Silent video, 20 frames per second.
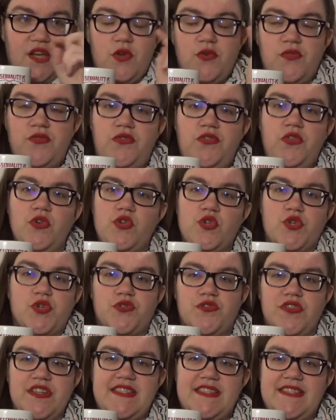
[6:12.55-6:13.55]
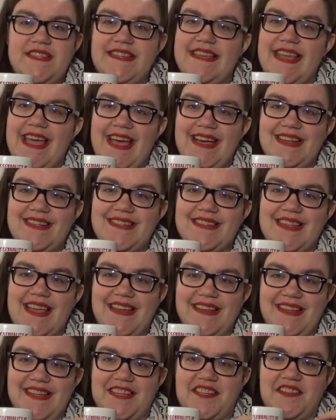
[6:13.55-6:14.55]
futuristic-esque
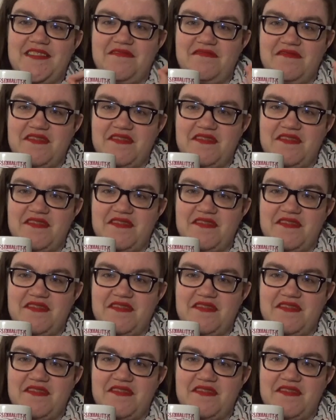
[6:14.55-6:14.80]
and like